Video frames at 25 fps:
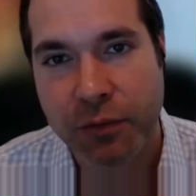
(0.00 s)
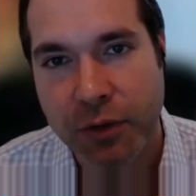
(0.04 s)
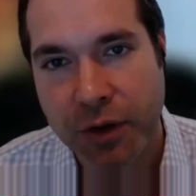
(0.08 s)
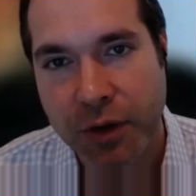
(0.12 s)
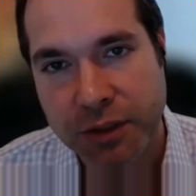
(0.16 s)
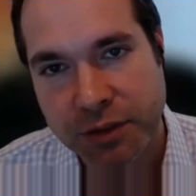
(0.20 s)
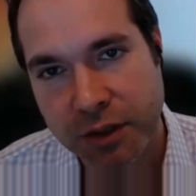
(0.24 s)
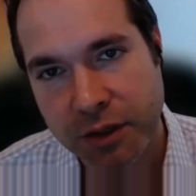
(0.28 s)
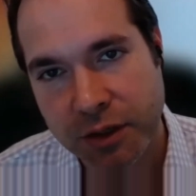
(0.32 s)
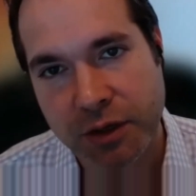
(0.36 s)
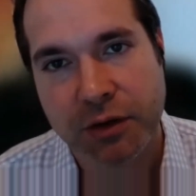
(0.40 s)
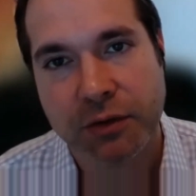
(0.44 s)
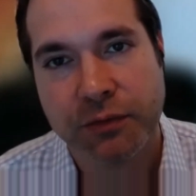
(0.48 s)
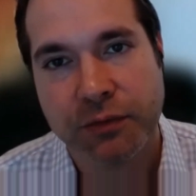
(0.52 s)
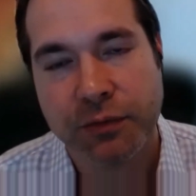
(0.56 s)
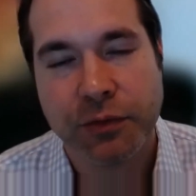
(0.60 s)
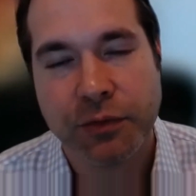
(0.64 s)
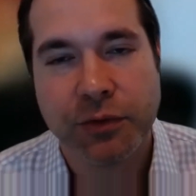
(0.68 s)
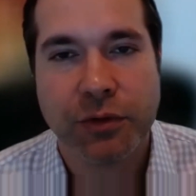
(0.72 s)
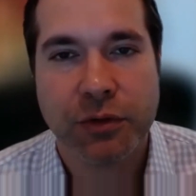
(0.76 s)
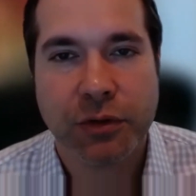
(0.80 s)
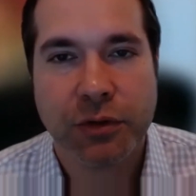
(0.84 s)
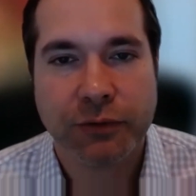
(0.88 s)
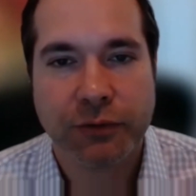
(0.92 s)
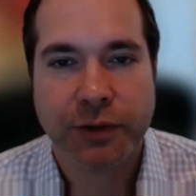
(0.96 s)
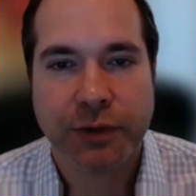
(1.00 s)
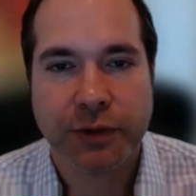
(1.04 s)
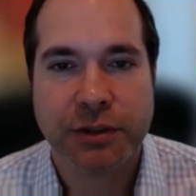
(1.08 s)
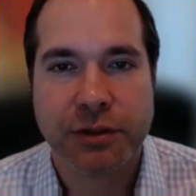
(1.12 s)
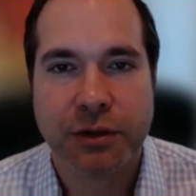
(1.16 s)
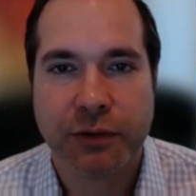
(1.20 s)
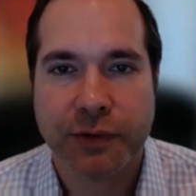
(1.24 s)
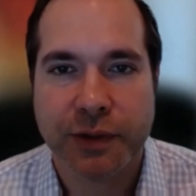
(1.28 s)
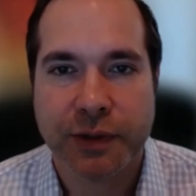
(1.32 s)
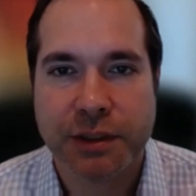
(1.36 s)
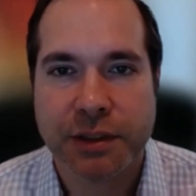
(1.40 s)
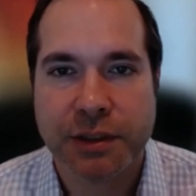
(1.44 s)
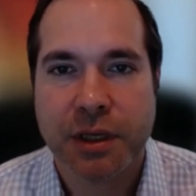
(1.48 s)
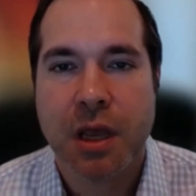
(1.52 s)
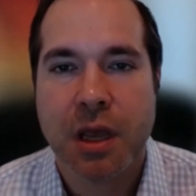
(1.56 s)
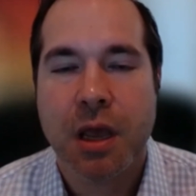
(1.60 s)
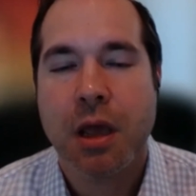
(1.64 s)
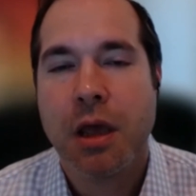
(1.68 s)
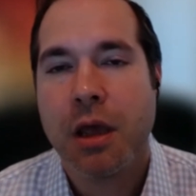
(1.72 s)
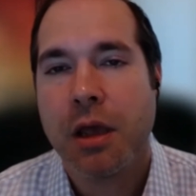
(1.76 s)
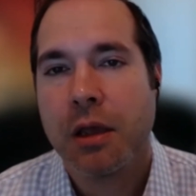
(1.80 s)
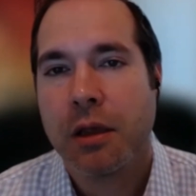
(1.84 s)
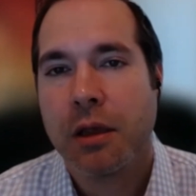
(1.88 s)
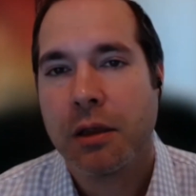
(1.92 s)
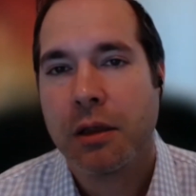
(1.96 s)
I started a food delivery service.
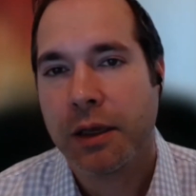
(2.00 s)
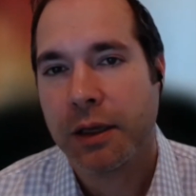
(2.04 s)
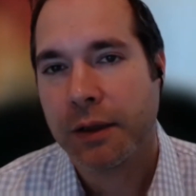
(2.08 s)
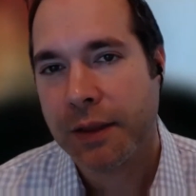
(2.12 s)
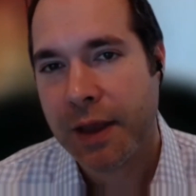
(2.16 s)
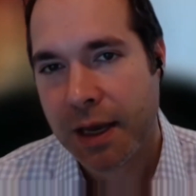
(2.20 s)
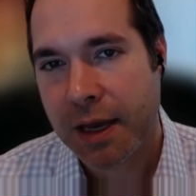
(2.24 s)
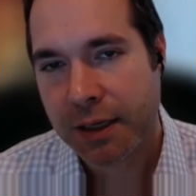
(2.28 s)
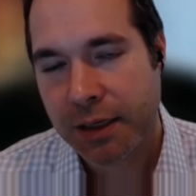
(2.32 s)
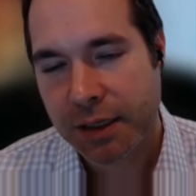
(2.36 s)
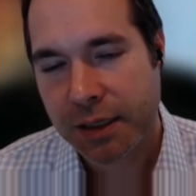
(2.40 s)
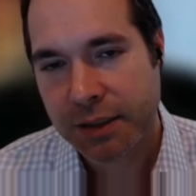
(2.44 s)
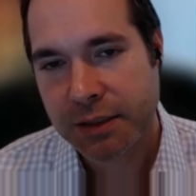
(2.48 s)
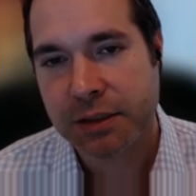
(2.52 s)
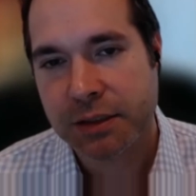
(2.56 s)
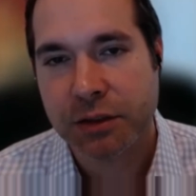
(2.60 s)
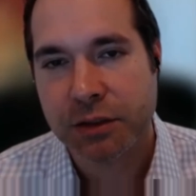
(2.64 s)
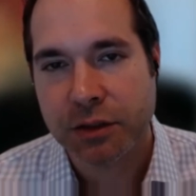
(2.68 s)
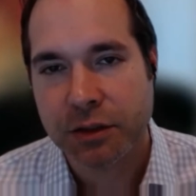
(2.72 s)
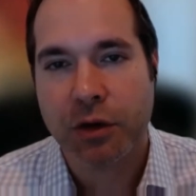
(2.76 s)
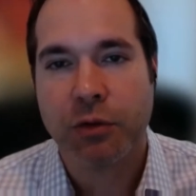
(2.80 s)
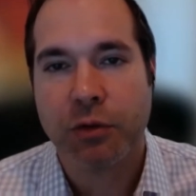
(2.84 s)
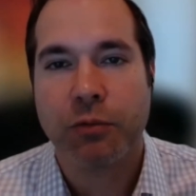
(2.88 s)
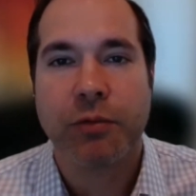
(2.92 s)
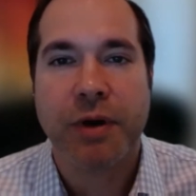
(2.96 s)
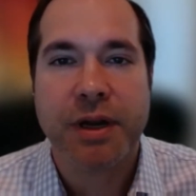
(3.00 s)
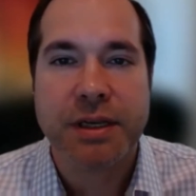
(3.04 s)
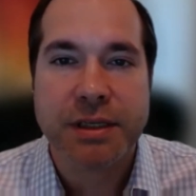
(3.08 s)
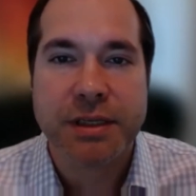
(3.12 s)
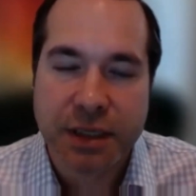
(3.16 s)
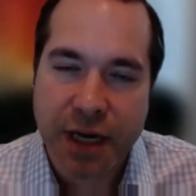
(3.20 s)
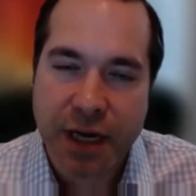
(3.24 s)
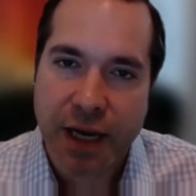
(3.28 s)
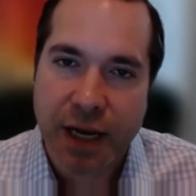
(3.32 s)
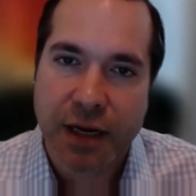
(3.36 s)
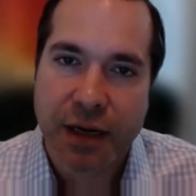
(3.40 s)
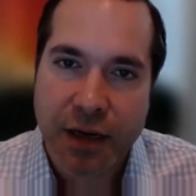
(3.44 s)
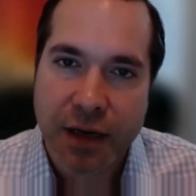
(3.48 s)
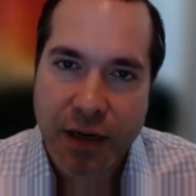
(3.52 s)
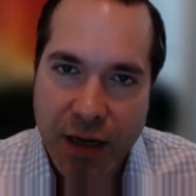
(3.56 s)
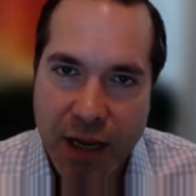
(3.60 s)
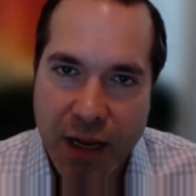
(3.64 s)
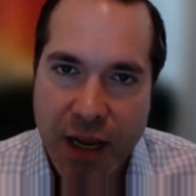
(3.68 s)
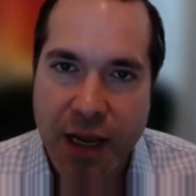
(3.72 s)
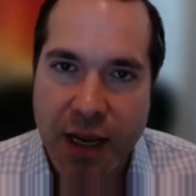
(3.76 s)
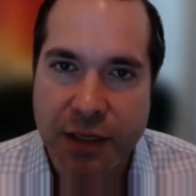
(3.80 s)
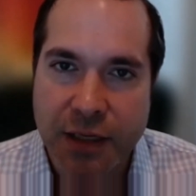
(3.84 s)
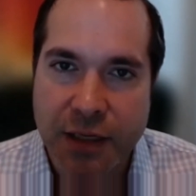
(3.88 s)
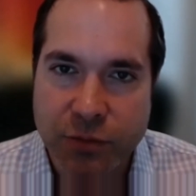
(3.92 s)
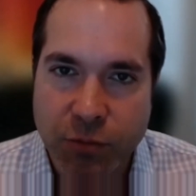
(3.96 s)
Like, that isn't going to resonate
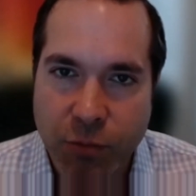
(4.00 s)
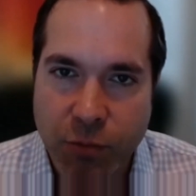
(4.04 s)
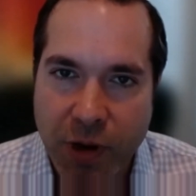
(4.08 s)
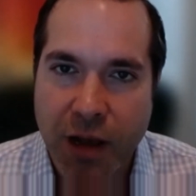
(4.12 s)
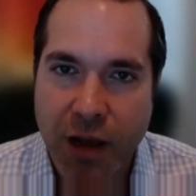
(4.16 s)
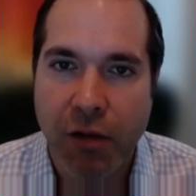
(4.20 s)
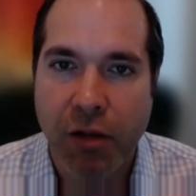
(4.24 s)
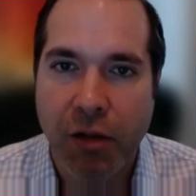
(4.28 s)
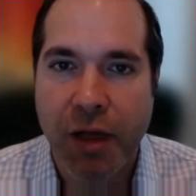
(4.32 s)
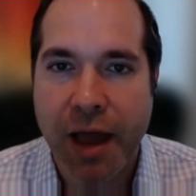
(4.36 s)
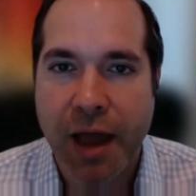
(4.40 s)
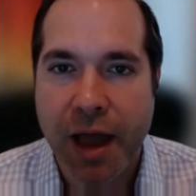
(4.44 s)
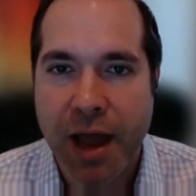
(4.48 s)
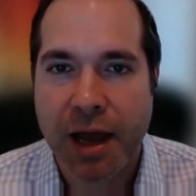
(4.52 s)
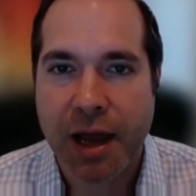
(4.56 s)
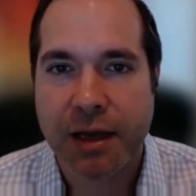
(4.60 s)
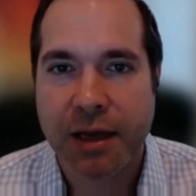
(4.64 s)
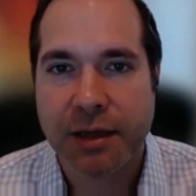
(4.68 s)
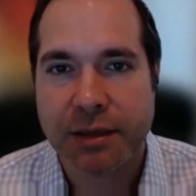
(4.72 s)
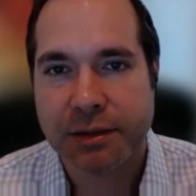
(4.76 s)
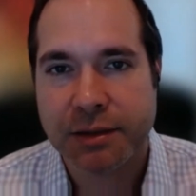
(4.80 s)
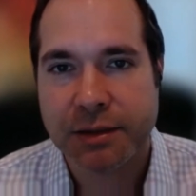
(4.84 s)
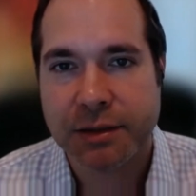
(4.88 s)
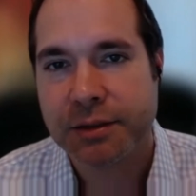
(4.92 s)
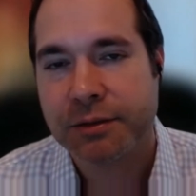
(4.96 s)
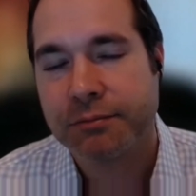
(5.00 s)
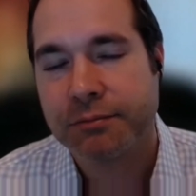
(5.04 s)
as well as,